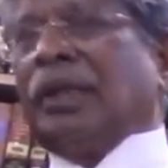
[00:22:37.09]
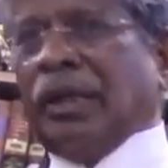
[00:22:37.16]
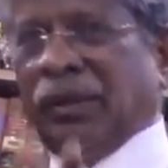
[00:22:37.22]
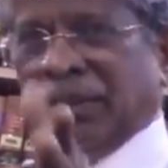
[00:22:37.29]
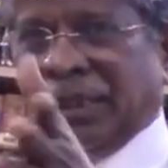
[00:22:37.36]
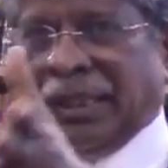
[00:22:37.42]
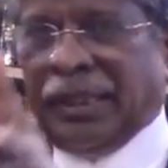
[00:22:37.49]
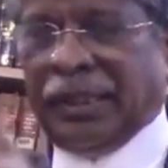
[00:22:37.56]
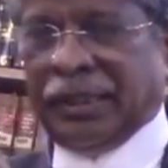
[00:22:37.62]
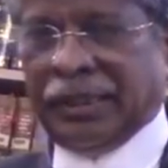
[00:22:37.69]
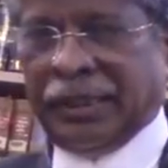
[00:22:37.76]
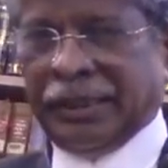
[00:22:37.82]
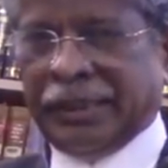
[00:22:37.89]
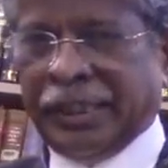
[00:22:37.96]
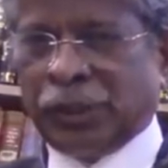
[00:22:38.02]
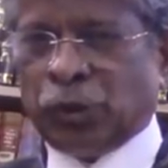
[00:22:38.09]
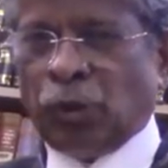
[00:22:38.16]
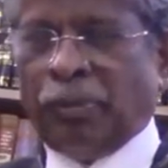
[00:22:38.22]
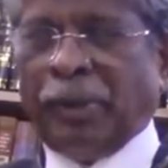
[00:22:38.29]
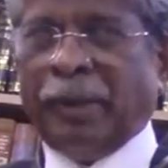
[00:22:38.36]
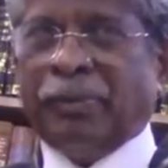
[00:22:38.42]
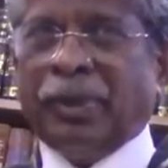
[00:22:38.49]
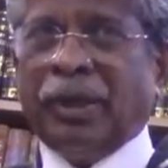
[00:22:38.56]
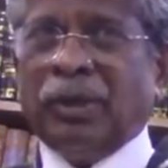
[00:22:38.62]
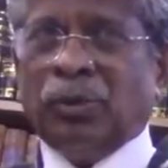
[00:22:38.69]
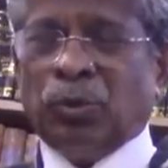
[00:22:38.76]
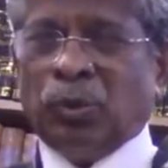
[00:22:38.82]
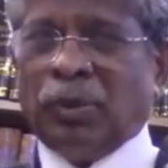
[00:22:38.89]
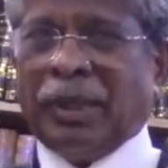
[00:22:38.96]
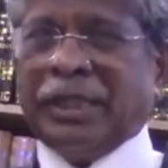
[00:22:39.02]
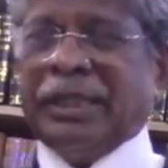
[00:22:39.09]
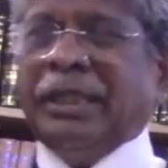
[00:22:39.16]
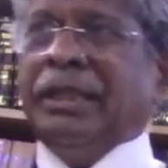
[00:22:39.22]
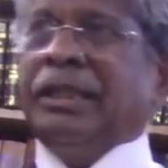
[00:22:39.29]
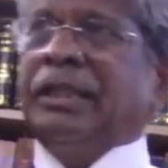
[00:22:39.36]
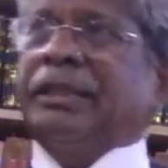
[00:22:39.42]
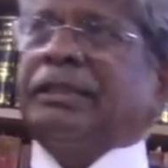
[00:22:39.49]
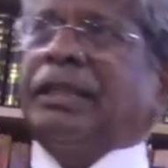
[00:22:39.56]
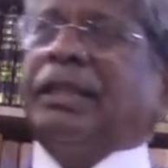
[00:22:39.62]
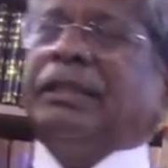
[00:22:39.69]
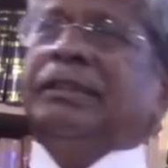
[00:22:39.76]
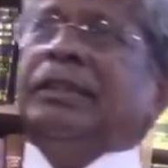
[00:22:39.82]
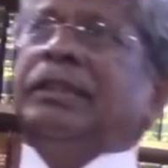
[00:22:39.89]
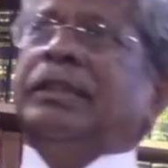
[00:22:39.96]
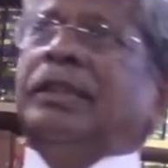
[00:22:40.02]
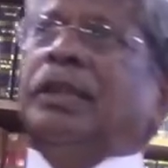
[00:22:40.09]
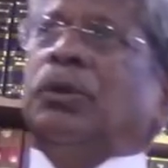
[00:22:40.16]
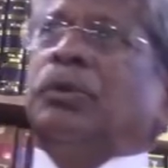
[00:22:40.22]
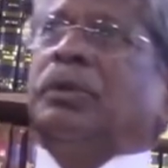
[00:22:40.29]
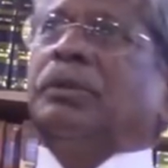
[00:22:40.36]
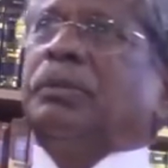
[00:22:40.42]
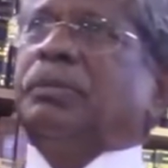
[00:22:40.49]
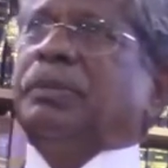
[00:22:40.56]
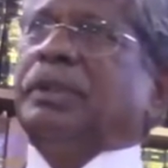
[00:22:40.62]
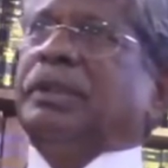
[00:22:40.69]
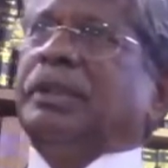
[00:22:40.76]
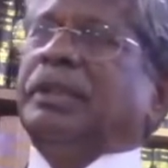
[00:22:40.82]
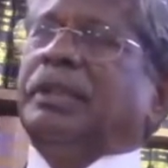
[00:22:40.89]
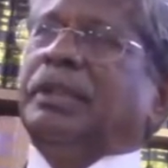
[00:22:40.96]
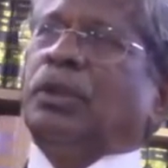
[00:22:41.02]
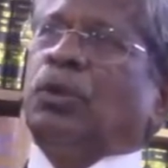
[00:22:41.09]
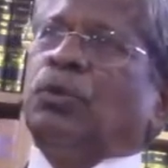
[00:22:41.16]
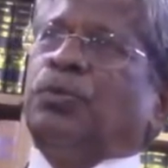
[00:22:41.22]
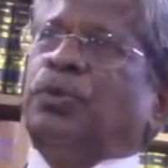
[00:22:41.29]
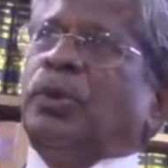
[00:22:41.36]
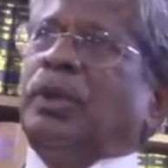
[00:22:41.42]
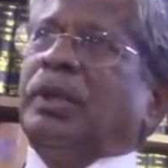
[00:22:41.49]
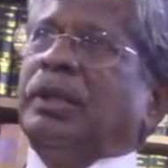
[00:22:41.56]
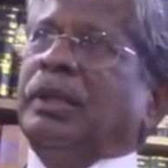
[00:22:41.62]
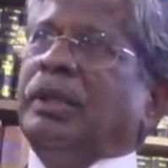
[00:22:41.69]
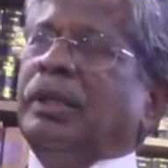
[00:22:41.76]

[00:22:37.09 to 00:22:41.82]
Now the, the these two people who are the residents in the down in the ground floor,